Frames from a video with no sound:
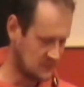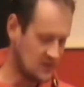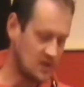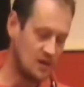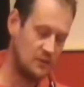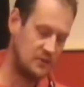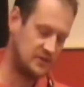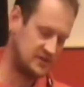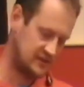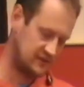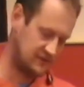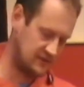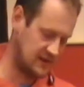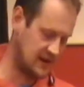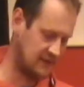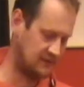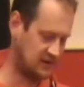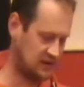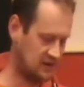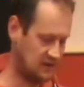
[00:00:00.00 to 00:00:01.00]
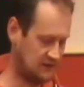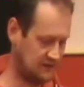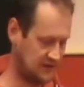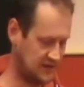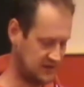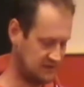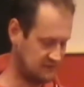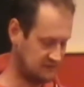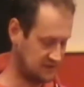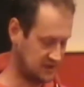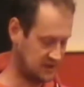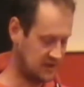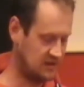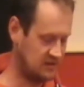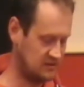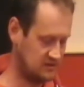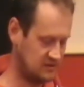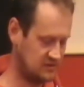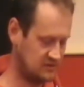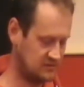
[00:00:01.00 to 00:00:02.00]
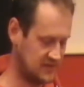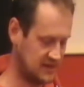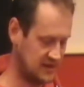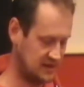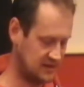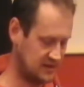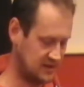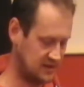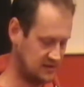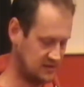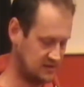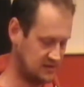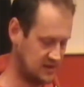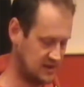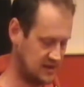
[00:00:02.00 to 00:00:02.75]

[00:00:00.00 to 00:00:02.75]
which if you have a lot of things running, does make things